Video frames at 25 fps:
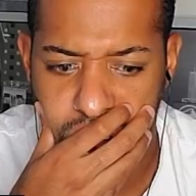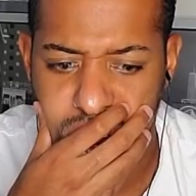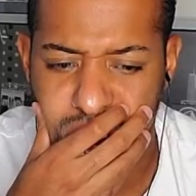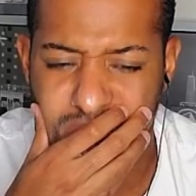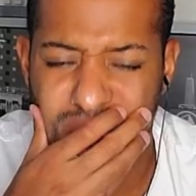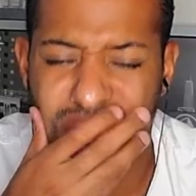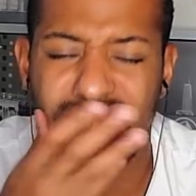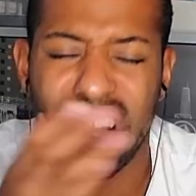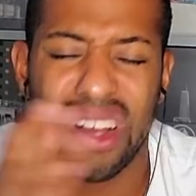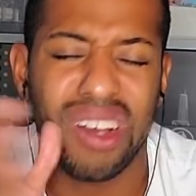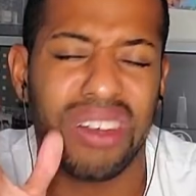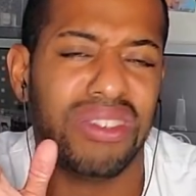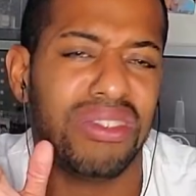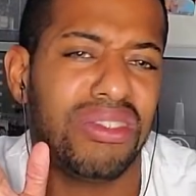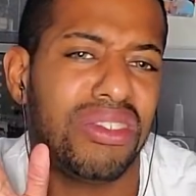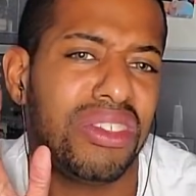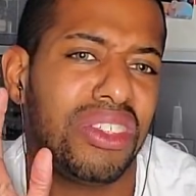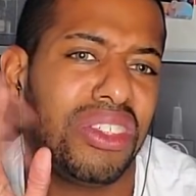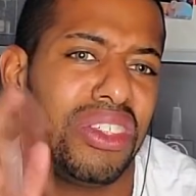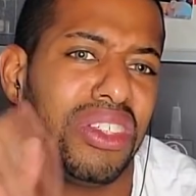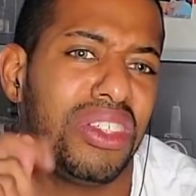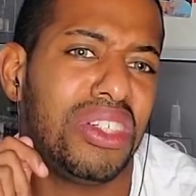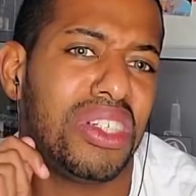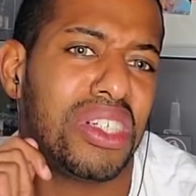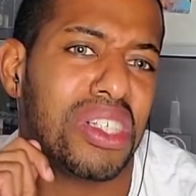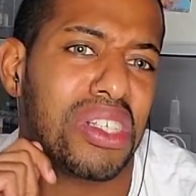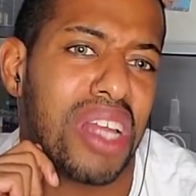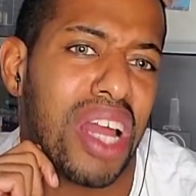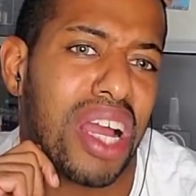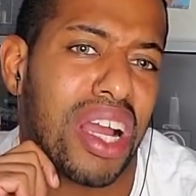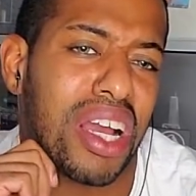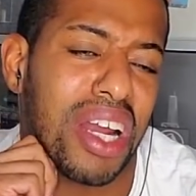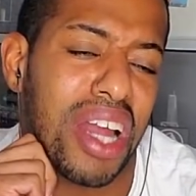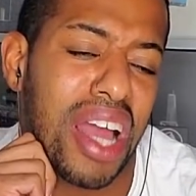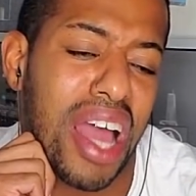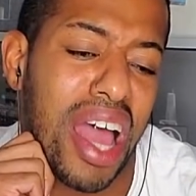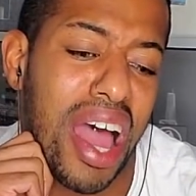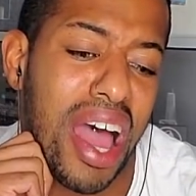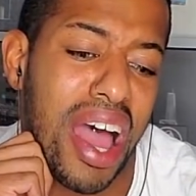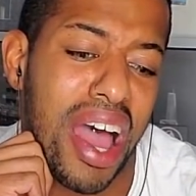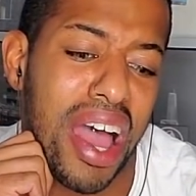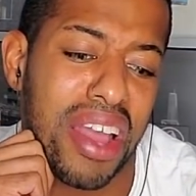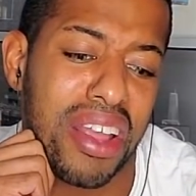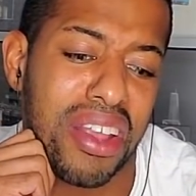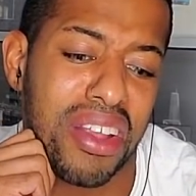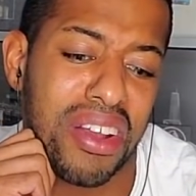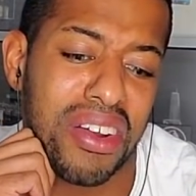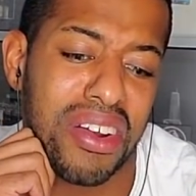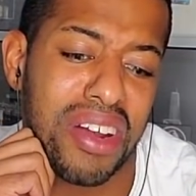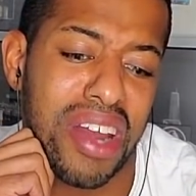No, you're just not gonna,
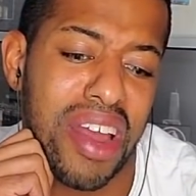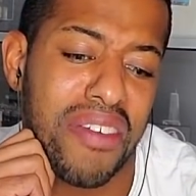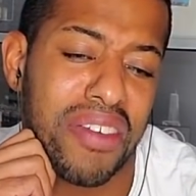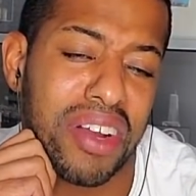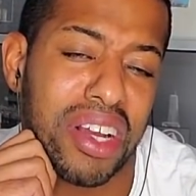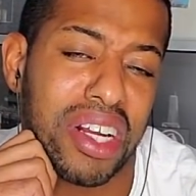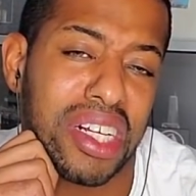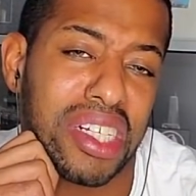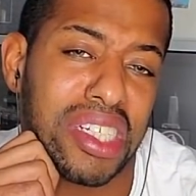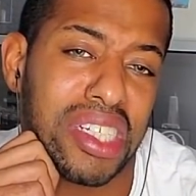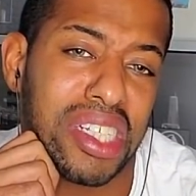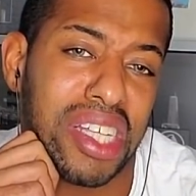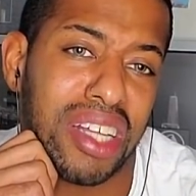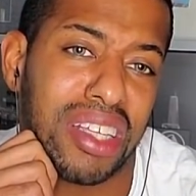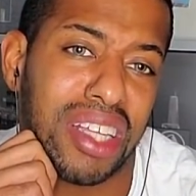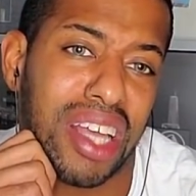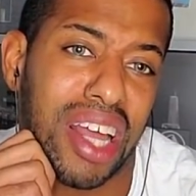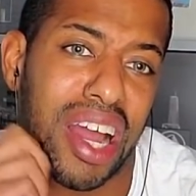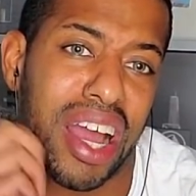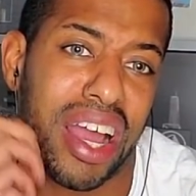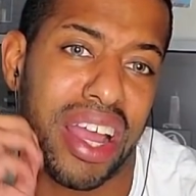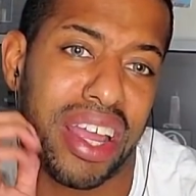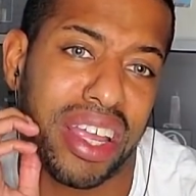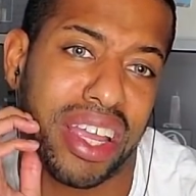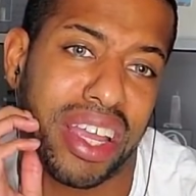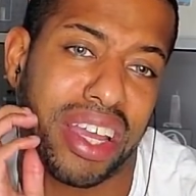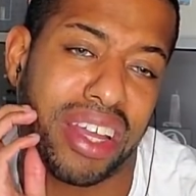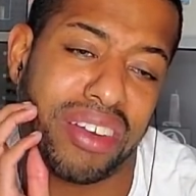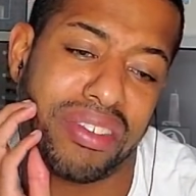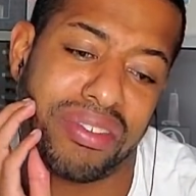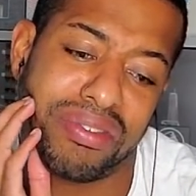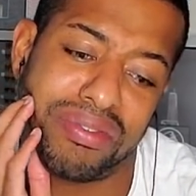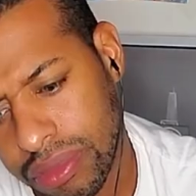you're never gonna see out that eye again.